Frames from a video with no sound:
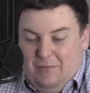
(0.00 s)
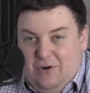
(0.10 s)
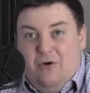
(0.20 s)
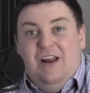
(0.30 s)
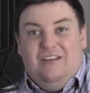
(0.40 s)
The
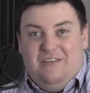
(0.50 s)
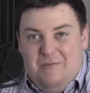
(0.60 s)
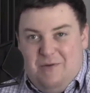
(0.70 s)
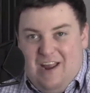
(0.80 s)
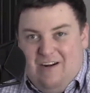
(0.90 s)
critics
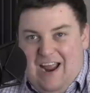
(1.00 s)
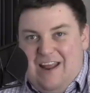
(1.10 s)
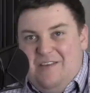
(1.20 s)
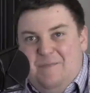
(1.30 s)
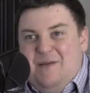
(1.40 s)
compare
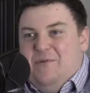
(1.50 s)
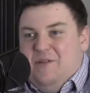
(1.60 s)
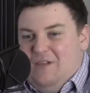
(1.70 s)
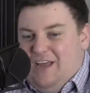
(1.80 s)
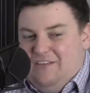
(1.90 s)
and the people
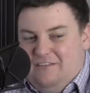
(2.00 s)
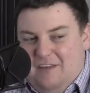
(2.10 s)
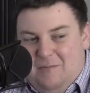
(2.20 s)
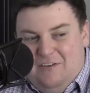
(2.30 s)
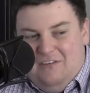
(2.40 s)
that like the
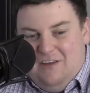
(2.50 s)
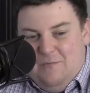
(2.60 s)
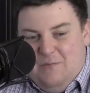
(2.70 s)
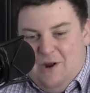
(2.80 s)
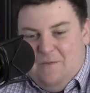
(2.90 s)
CPC
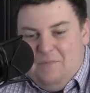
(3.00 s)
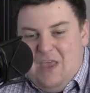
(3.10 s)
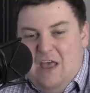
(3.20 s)
compare.